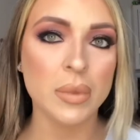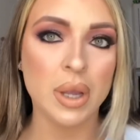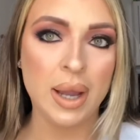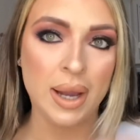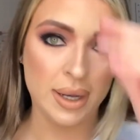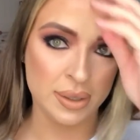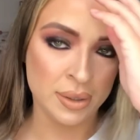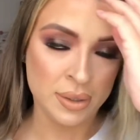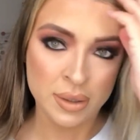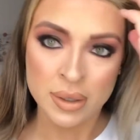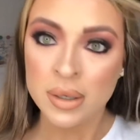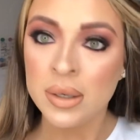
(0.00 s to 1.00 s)
and
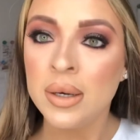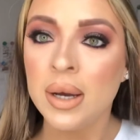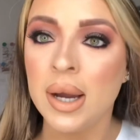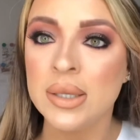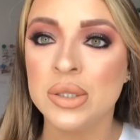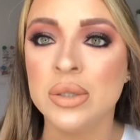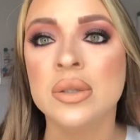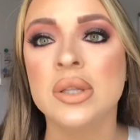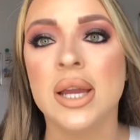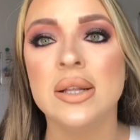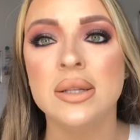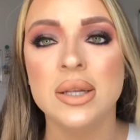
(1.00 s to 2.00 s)
I do
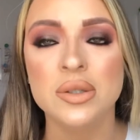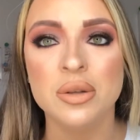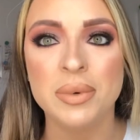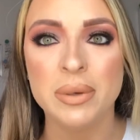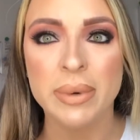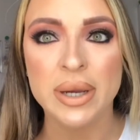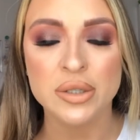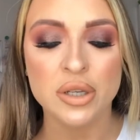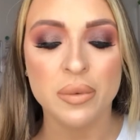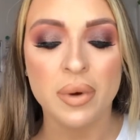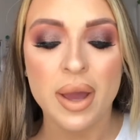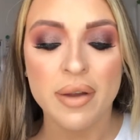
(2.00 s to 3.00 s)
think that this will be my
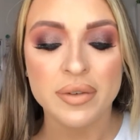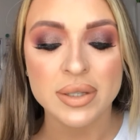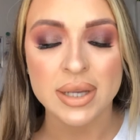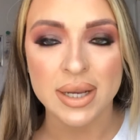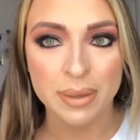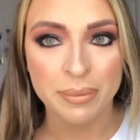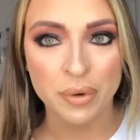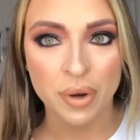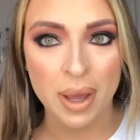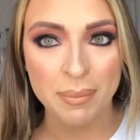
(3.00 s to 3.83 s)
new everyday lip colour,